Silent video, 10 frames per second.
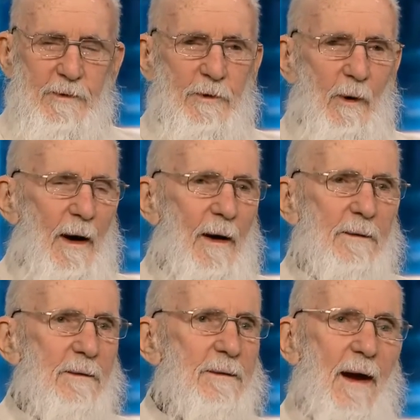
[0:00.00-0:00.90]
So I had
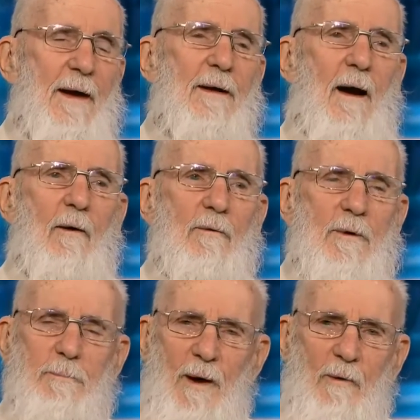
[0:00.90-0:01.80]
to take out
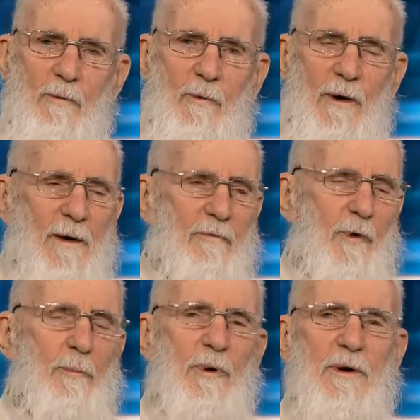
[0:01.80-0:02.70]
about running
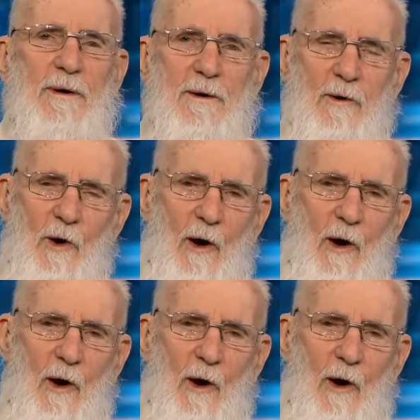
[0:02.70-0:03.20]
for political